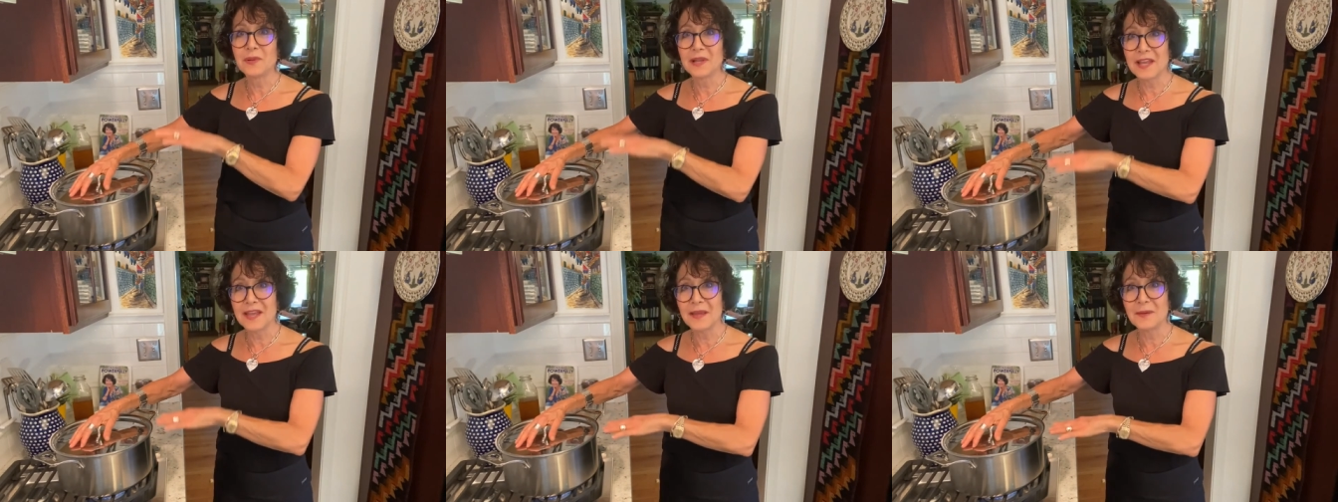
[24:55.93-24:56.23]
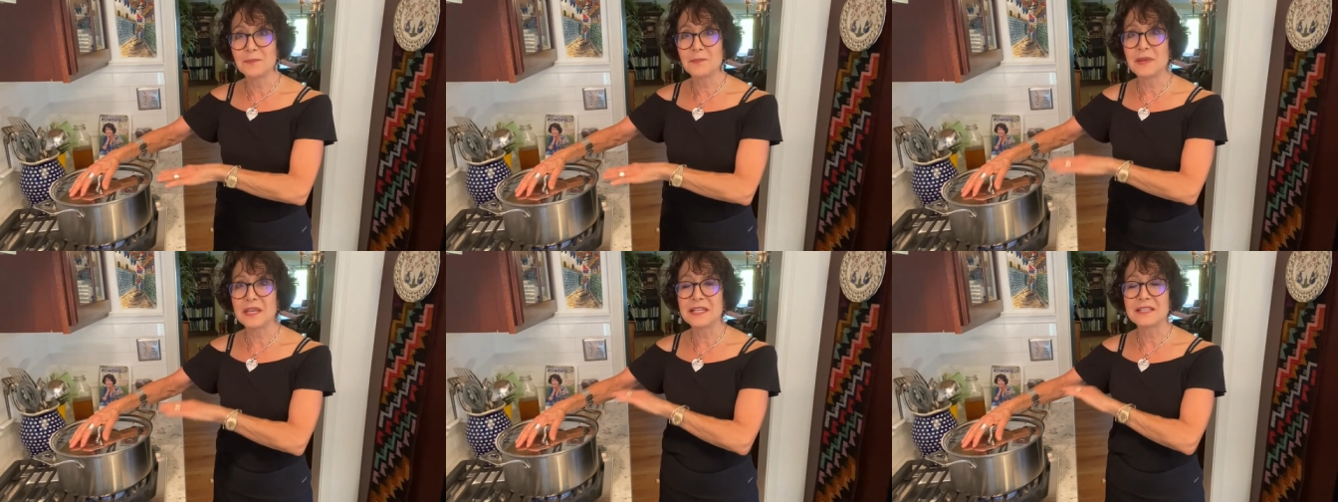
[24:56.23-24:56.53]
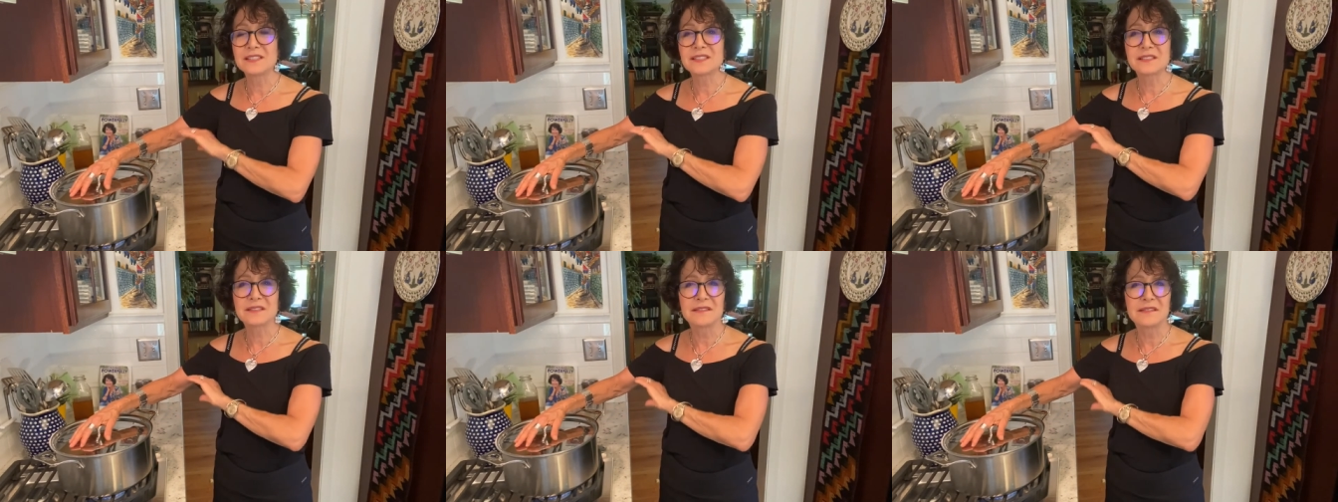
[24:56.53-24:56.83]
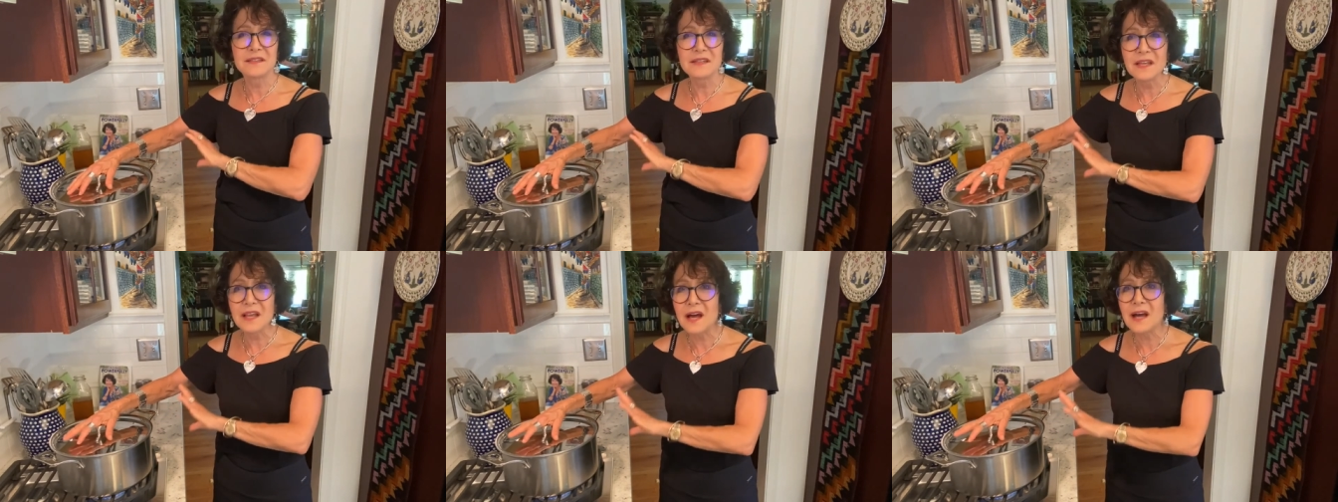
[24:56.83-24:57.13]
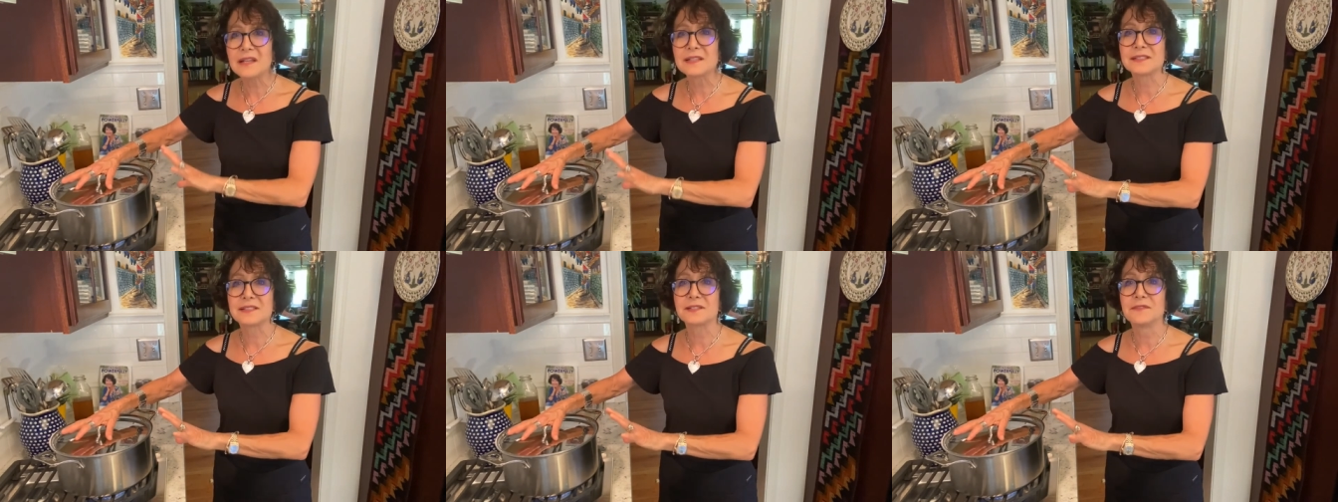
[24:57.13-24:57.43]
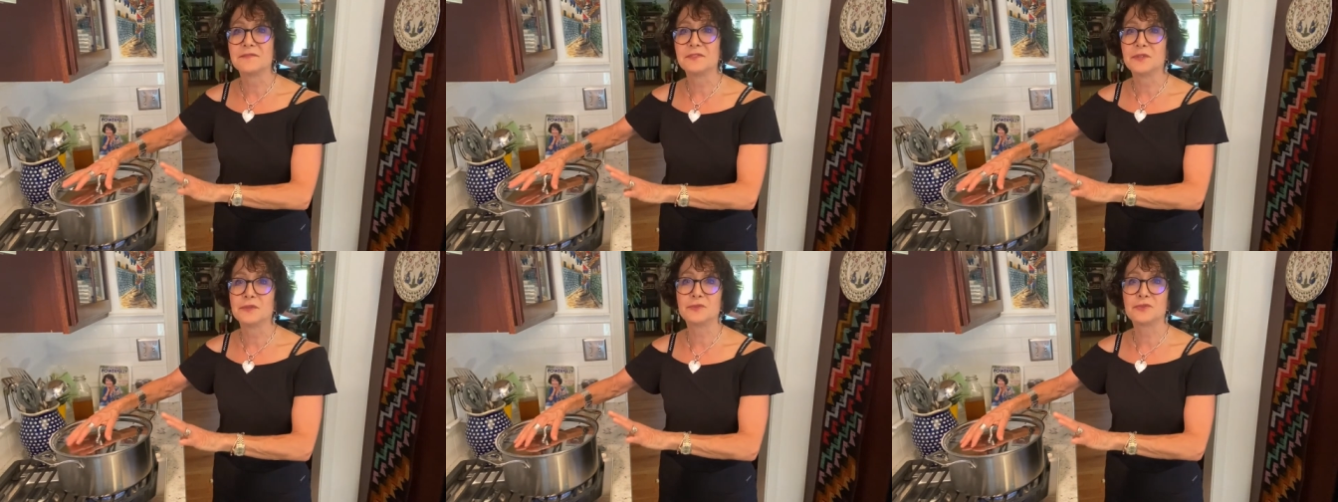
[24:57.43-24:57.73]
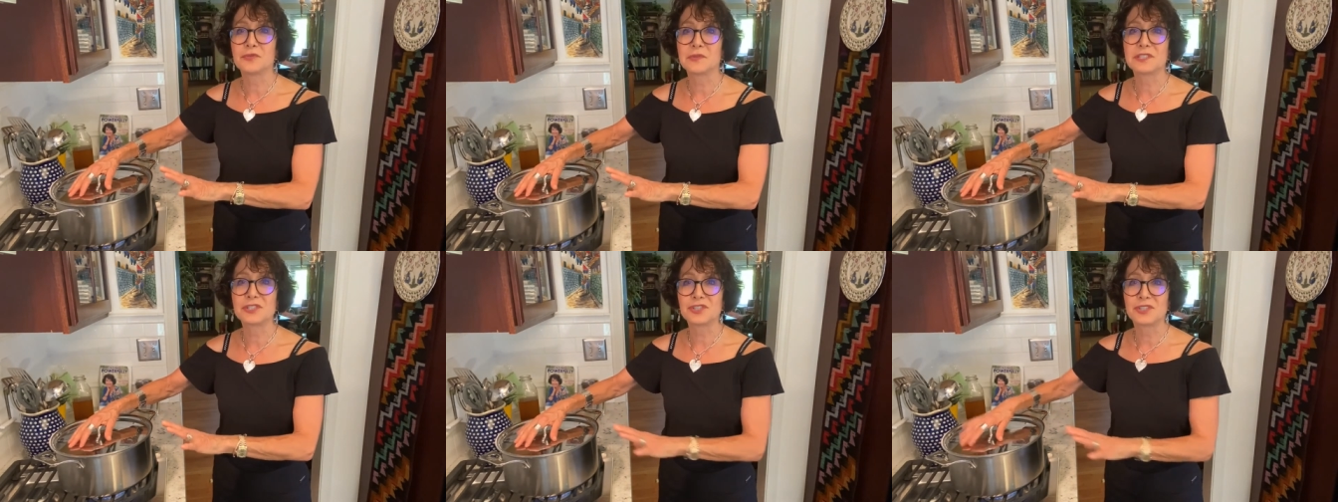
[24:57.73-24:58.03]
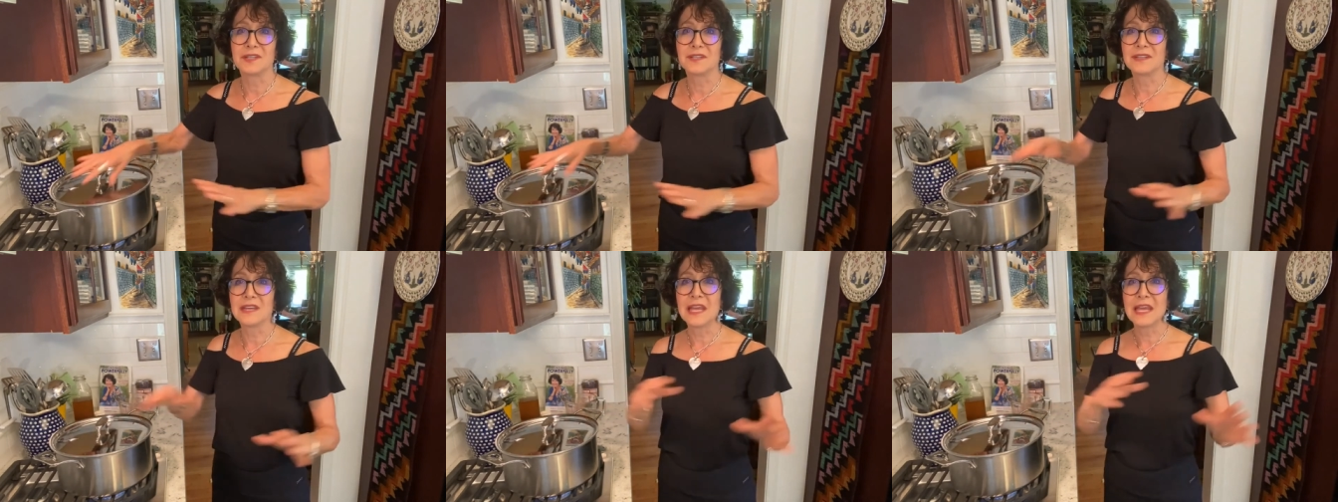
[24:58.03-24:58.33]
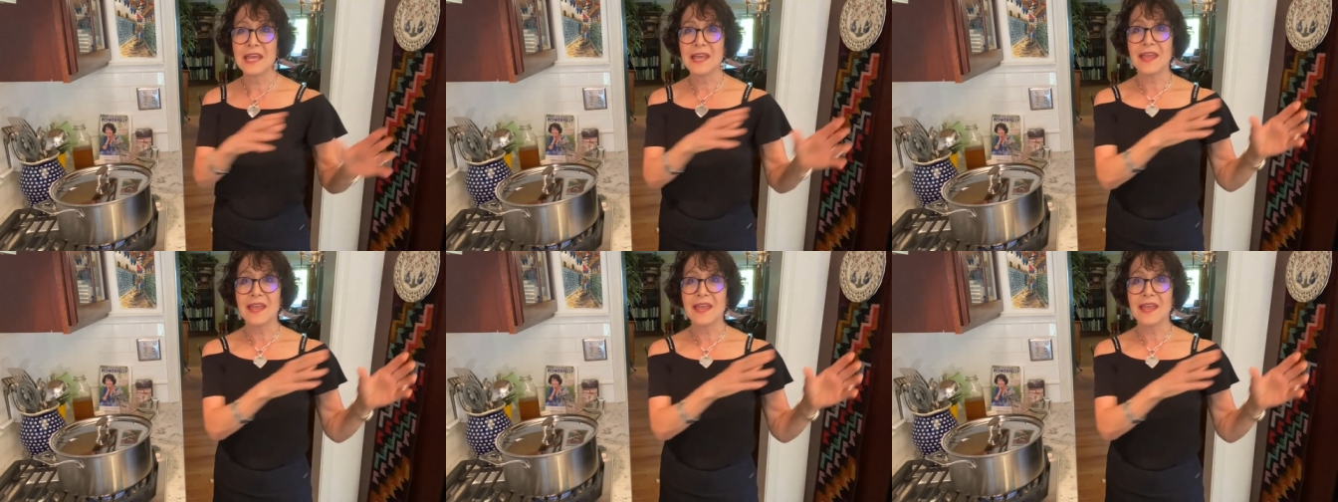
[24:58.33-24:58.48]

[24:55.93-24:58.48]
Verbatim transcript: plant-based, lots of nutrition,